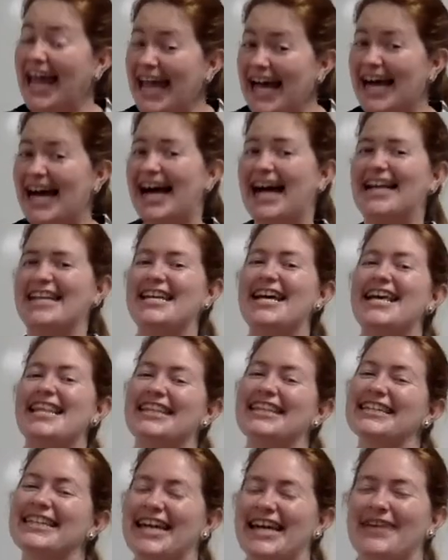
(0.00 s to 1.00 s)
and
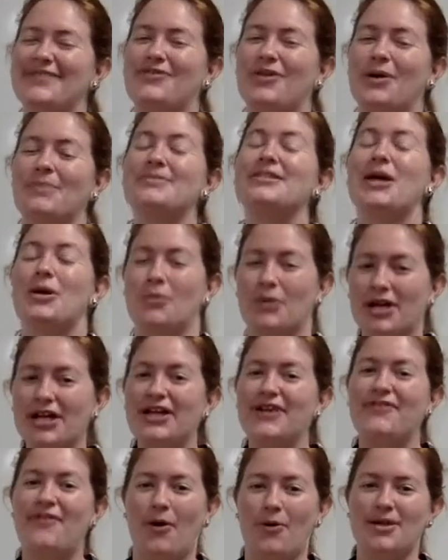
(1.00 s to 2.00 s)
the landforms that we're
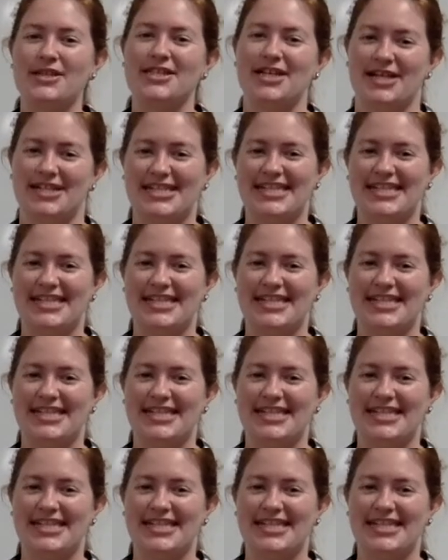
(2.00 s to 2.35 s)
going to focus on